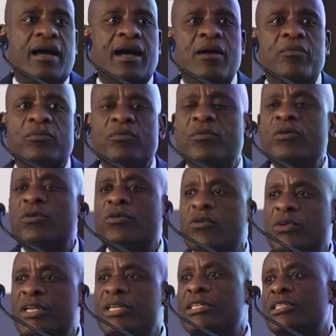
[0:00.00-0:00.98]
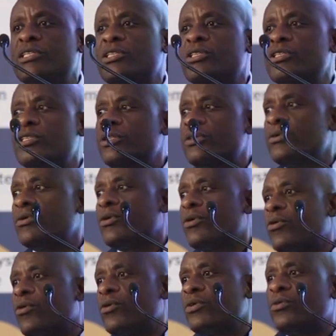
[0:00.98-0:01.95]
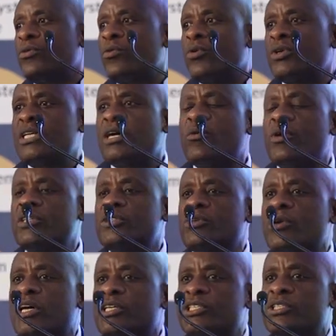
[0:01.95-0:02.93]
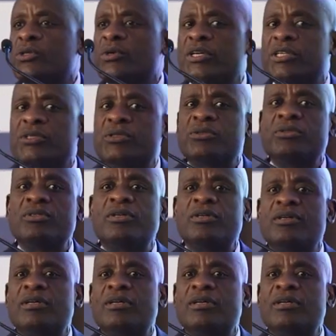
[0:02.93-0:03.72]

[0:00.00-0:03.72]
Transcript: I'm really, what I want to assure you,